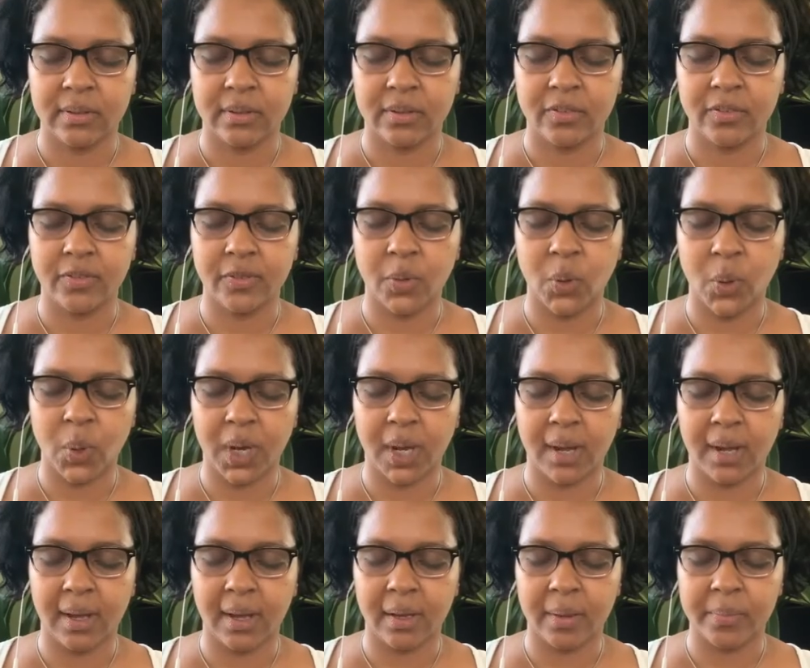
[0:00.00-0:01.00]
the
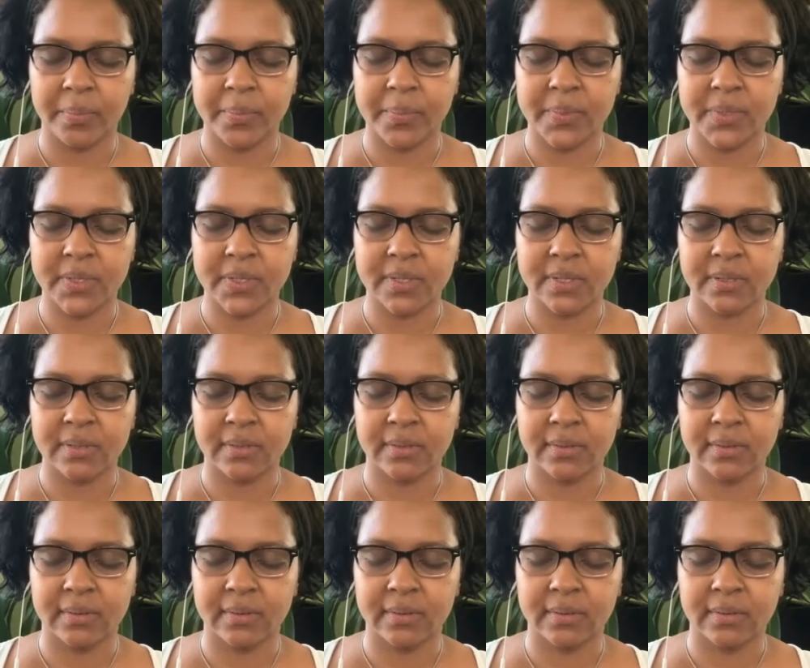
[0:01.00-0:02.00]
forearms,
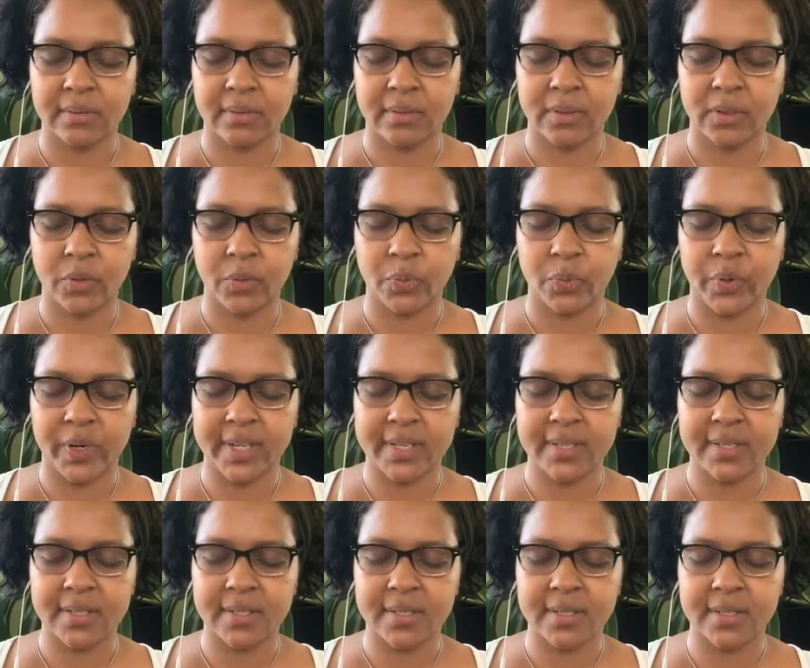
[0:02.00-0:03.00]
the
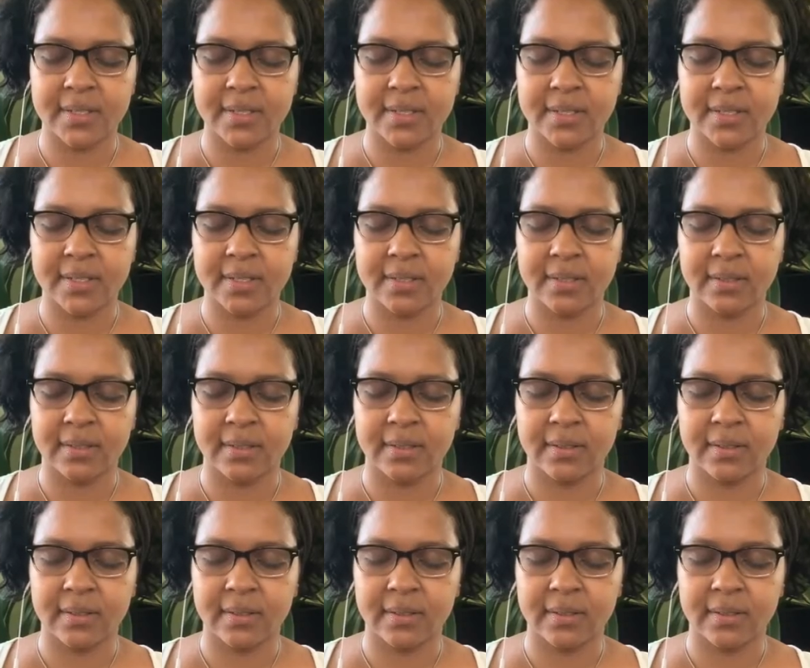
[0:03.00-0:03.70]
wrists,